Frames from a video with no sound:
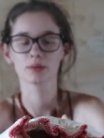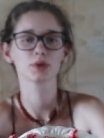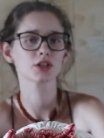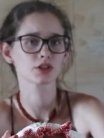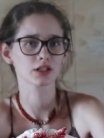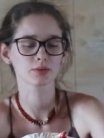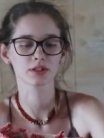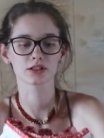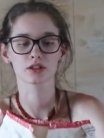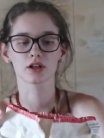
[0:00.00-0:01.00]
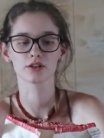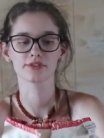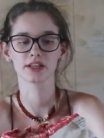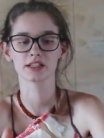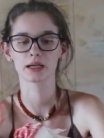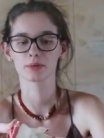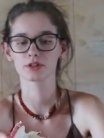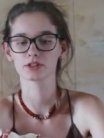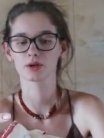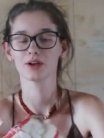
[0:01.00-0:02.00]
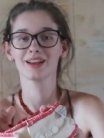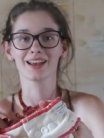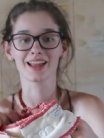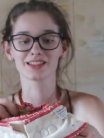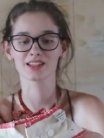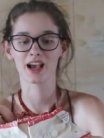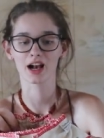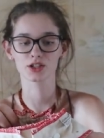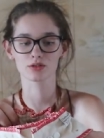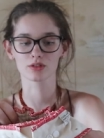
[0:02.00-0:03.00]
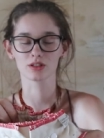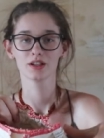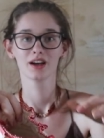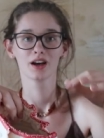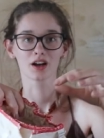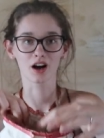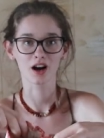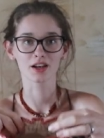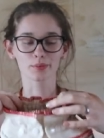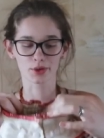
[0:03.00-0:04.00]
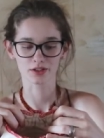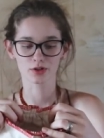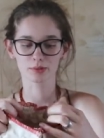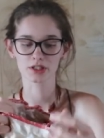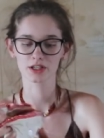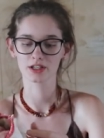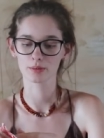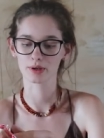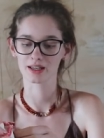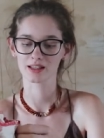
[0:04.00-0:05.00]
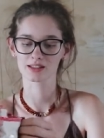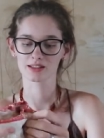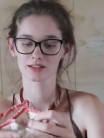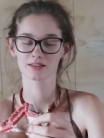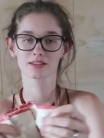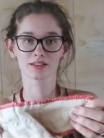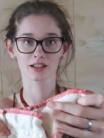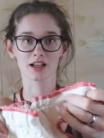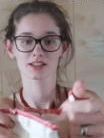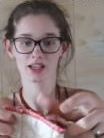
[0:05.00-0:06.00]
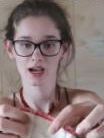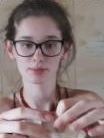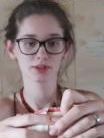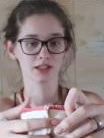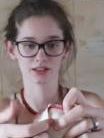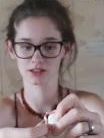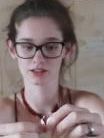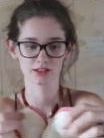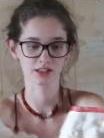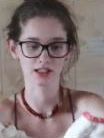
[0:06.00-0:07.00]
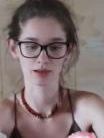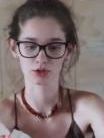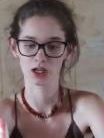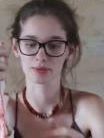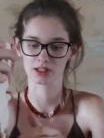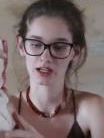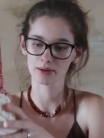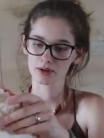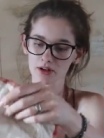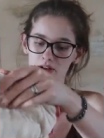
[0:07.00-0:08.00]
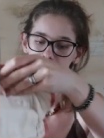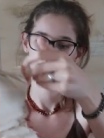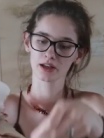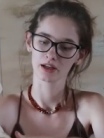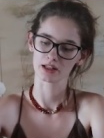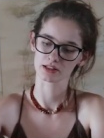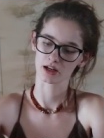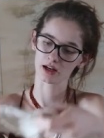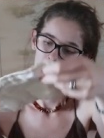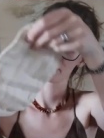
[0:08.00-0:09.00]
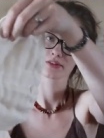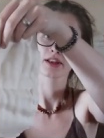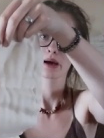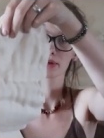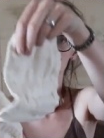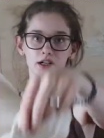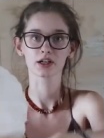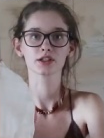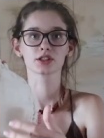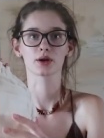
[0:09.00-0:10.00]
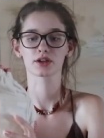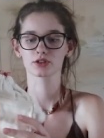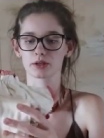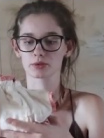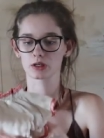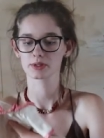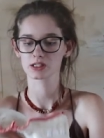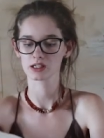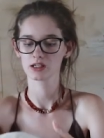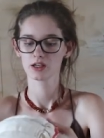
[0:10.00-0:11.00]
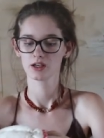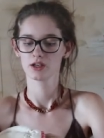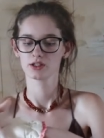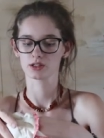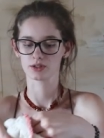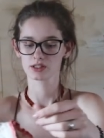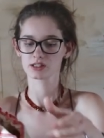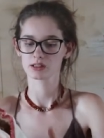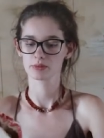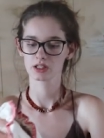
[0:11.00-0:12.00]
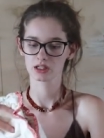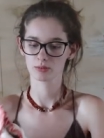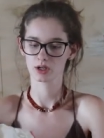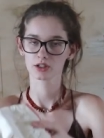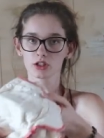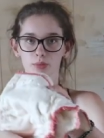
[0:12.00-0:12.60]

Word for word: I'm pretty sure that's what these are called, fitted diapers. So it's the actual cotton pre-fold material, but it's got snaps. It's the same shape as a diaper. It's got a flap in here, so extra absorbency. So this is the medium one.